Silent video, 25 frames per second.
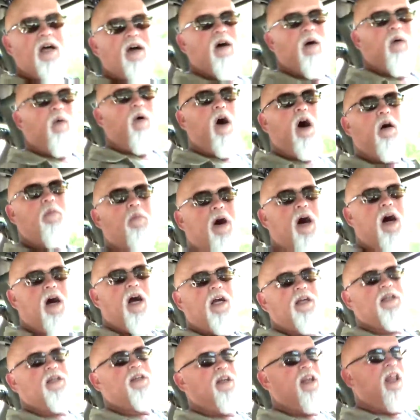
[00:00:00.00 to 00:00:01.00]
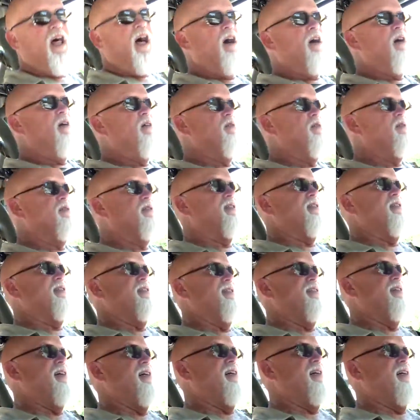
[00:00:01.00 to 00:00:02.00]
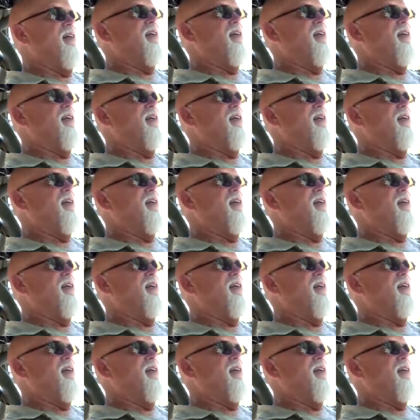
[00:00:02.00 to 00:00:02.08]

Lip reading: Walmart and Lowe's, and